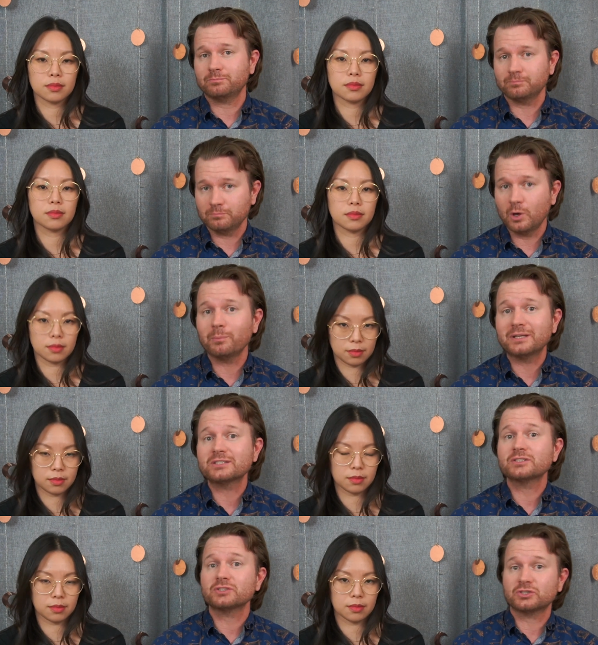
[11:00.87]
Speaker 1: moments
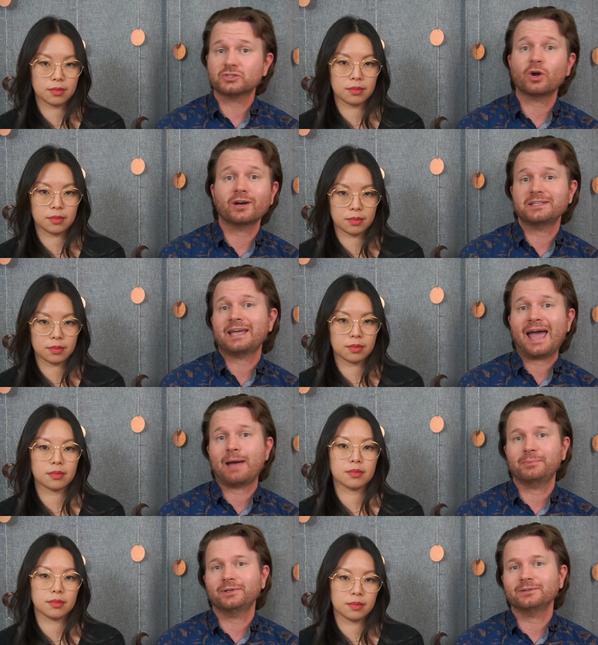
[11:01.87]
started to
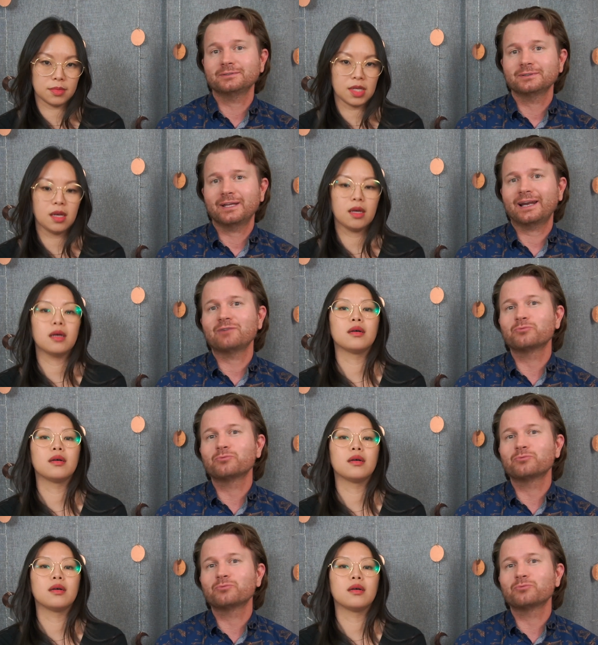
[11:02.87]
happen. And I